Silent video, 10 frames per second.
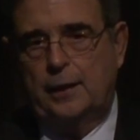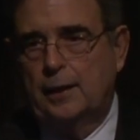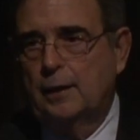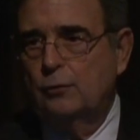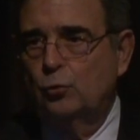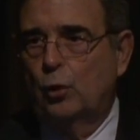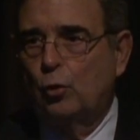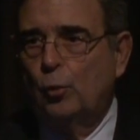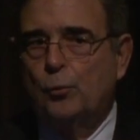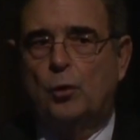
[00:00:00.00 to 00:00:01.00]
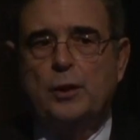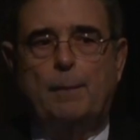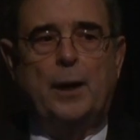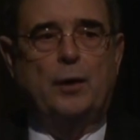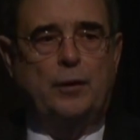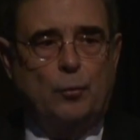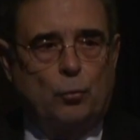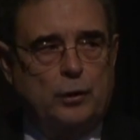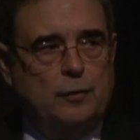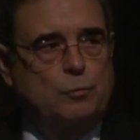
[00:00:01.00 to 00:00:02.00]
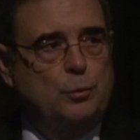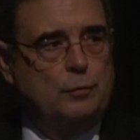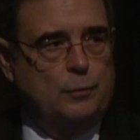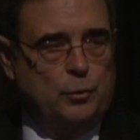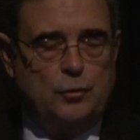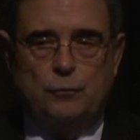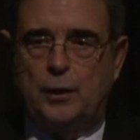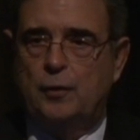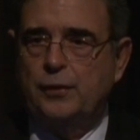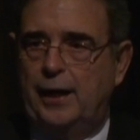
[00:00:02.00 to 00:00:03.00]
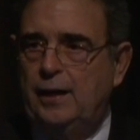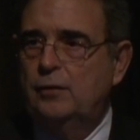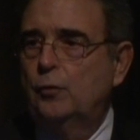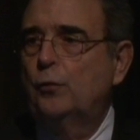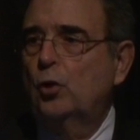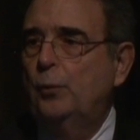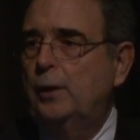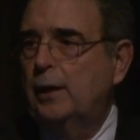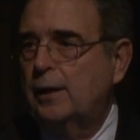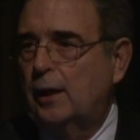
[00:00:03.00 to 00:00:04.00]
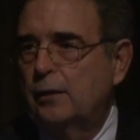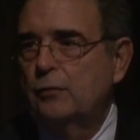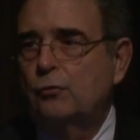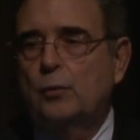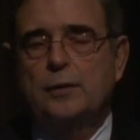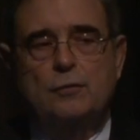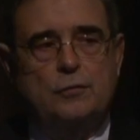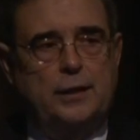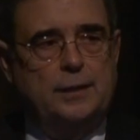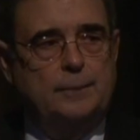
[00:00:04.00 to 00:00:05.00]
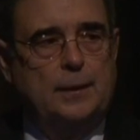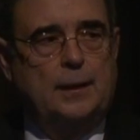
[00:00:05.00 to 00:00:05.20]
to a group called the Bio Network, which involves 8 different community colleges throughout the state.